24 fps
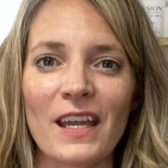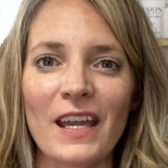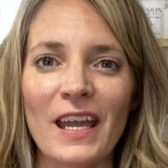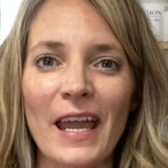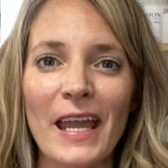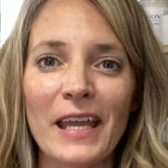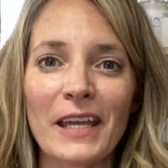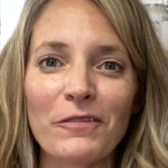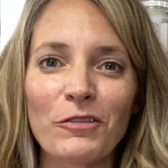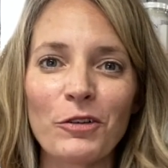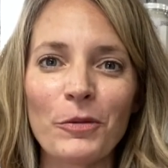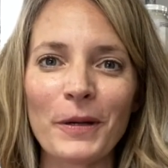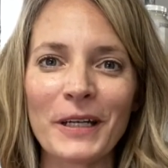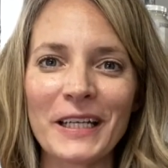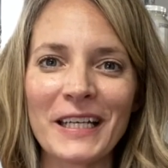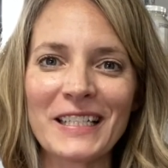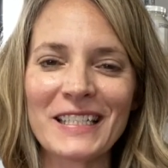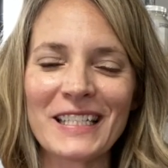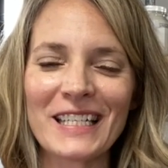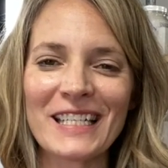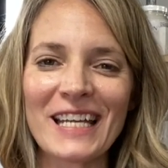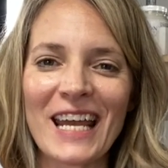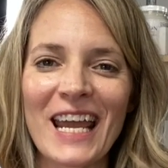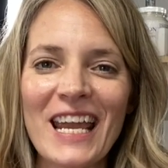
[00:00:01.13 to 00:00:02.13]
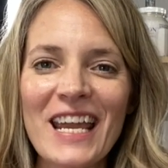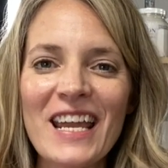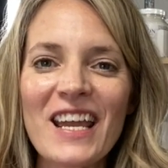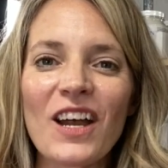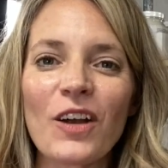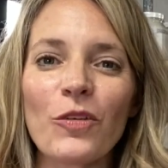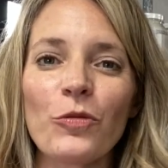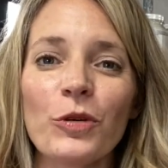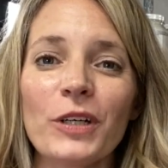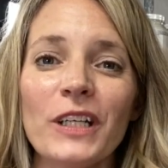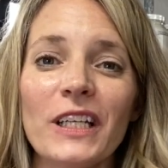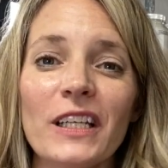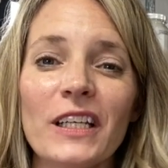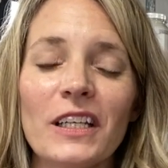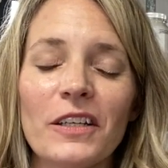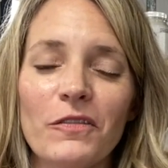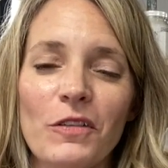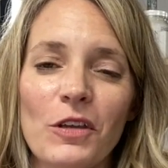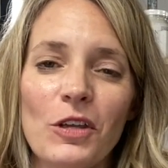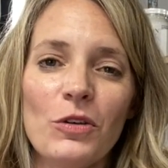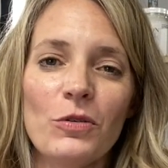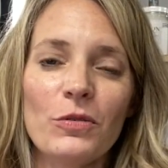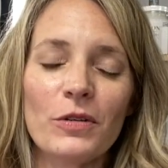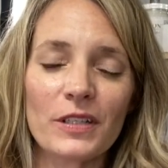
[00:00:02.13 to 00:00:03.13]
Hey everybody, today I want to give
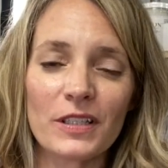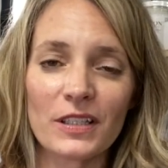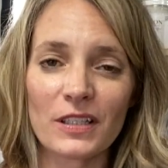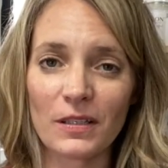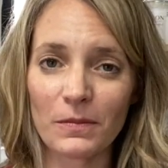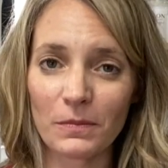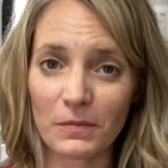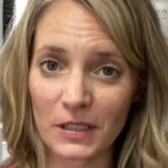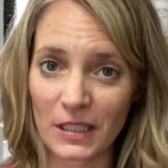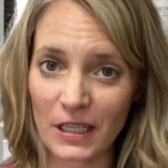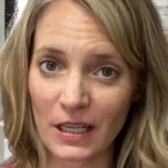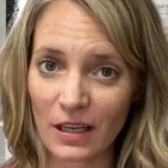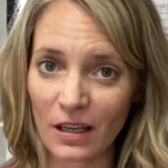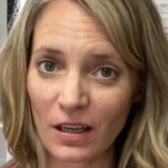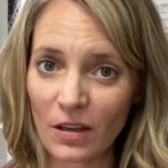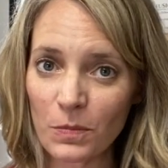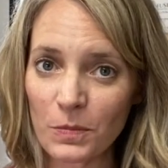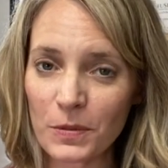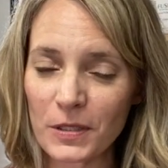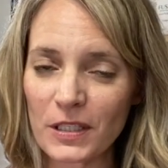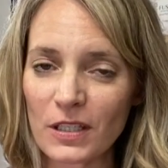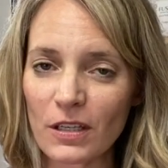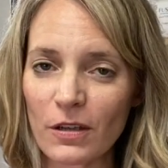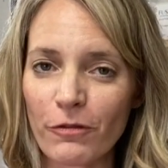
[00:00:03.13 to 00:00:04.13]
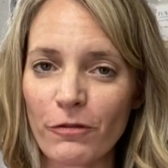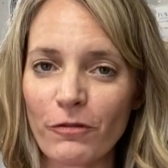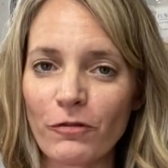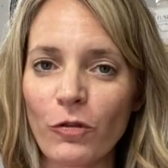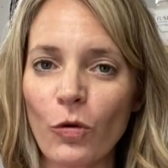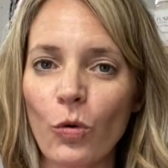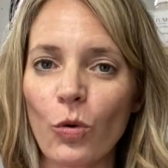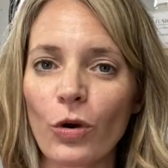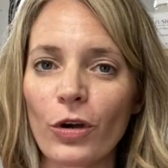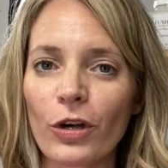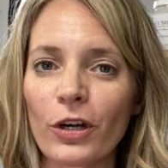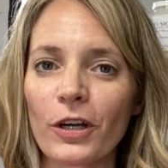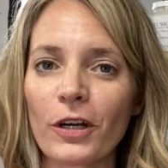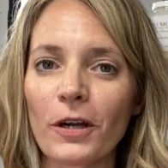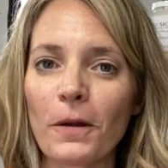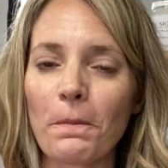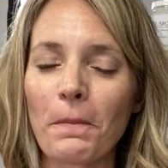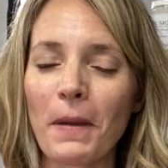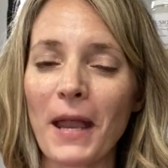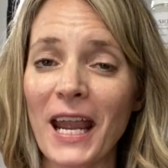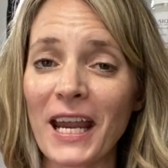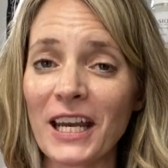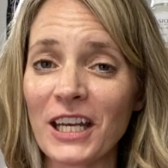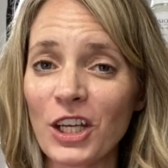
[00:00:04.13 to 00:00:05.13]
you some tips for
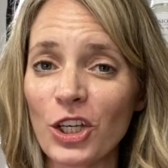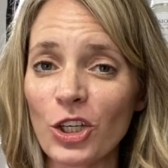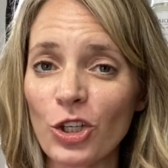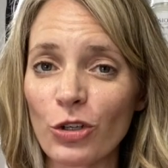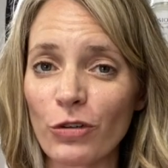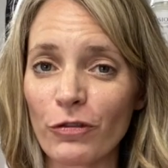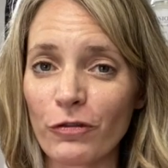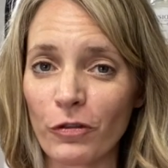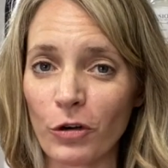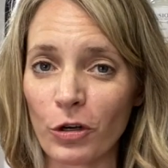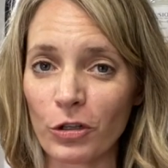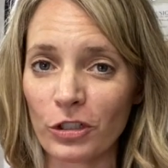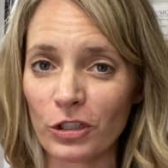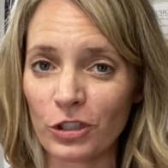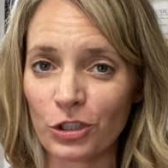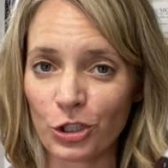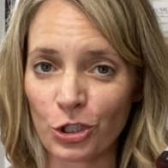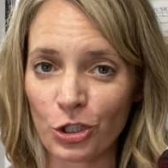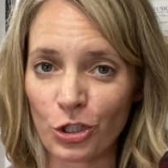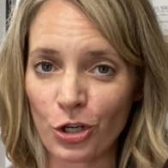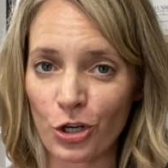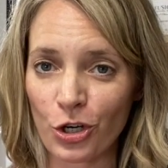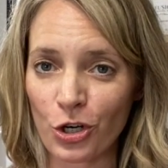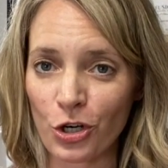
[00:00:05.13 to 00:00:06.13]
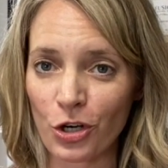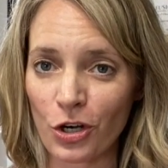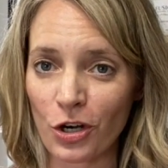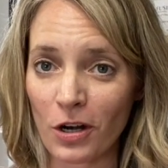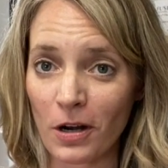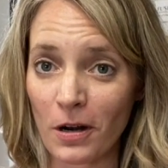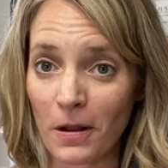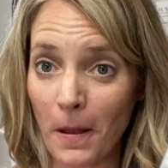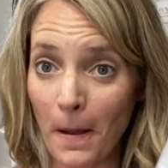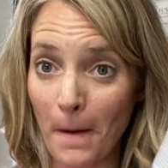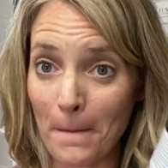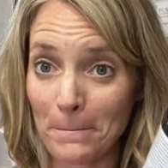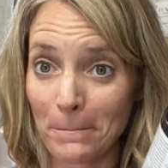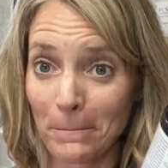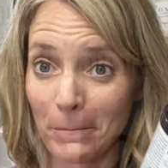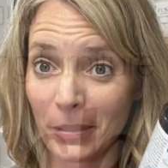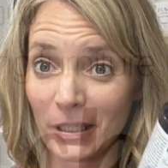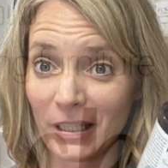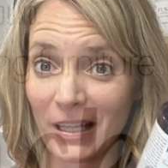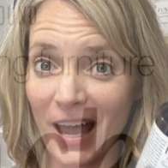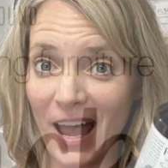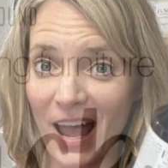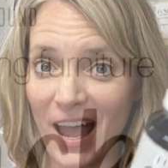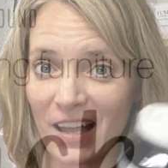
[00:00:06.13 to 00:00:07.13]
painting your furniture
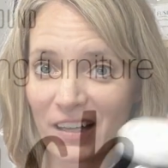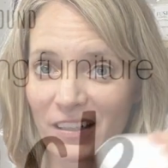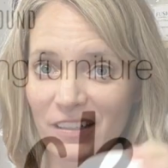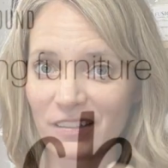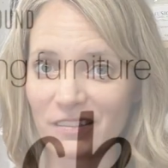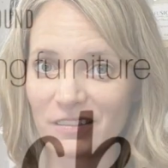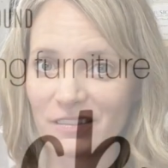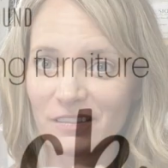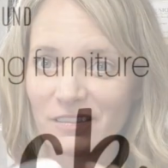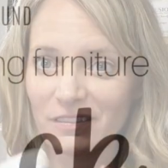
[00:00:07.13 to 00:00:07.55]
black.